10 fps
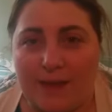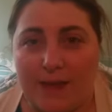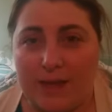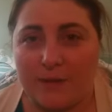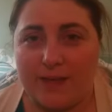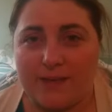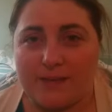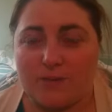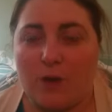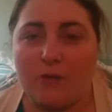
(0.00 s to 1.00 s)

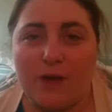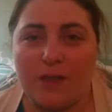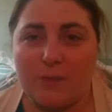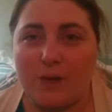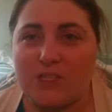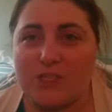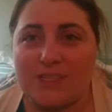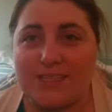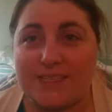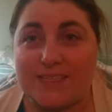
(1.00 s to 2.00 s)
anyways, overall
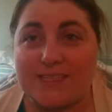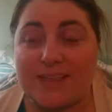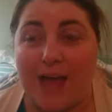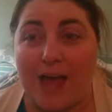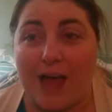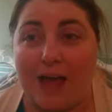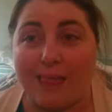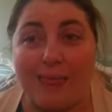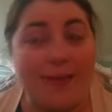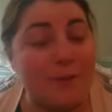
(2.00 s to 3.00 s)
impressions is I
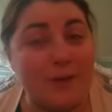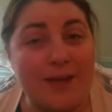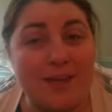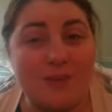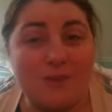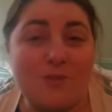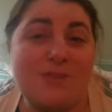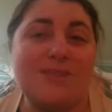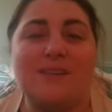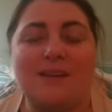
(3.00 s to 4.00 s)
like what I
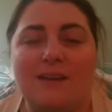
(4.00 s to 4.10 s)
used.